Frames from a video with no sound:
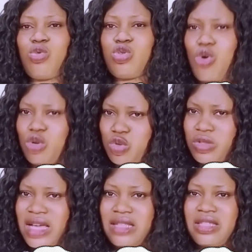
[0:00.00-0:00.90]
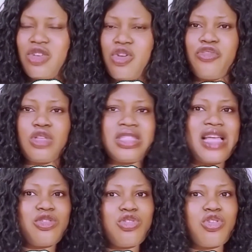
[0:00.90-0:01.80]
told you that if you
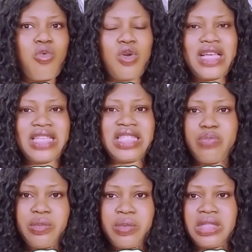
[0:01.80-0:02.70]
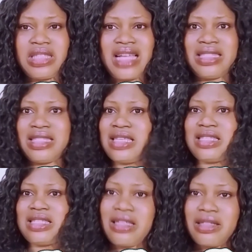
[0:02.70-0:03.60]
settle your water spirit, that is a
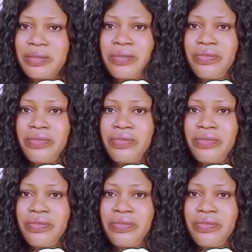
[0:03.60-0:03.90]
sin.